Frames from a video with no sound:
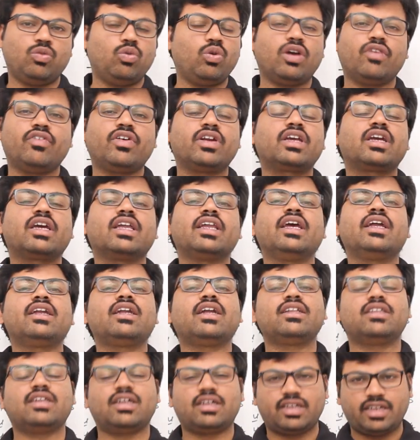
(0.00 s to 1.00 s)
whoever
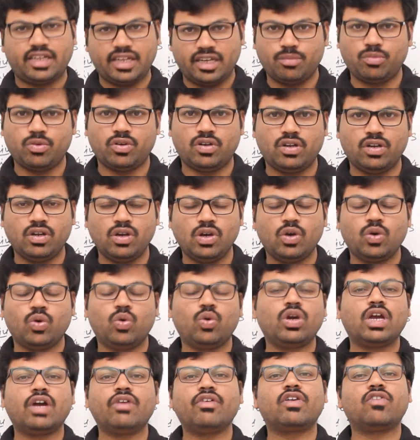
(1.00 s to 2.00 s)
created that table,
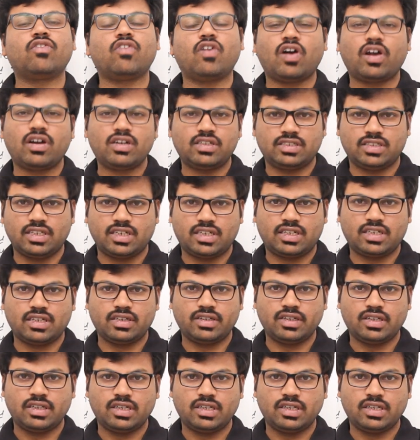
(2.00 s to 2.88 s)
whoever wants it,